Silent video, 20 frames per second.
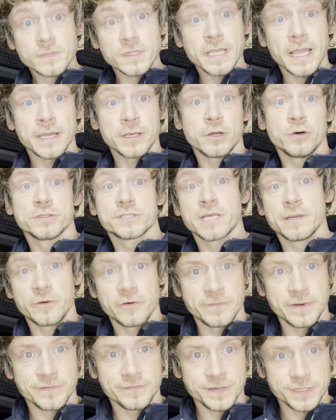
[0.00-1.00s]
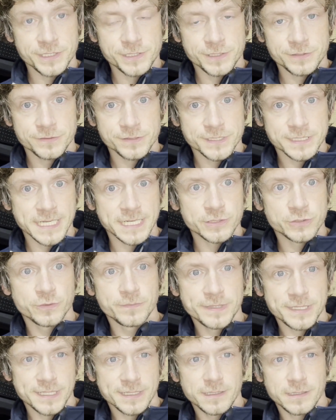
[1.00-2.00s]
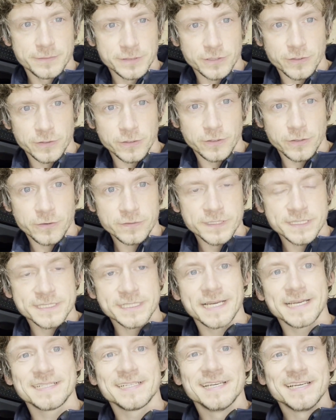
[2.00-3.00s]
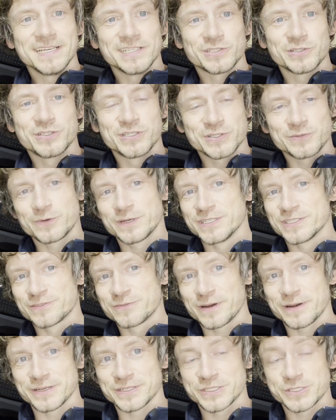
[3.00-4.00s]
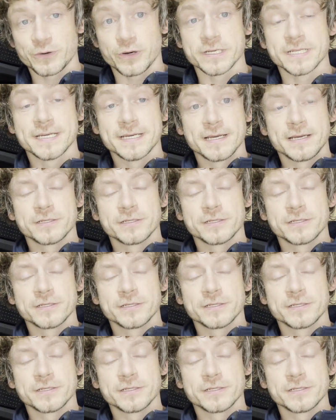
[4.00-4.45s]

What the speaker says: I know some of my videos tend to be a little bit on the longer side, so this one is very short.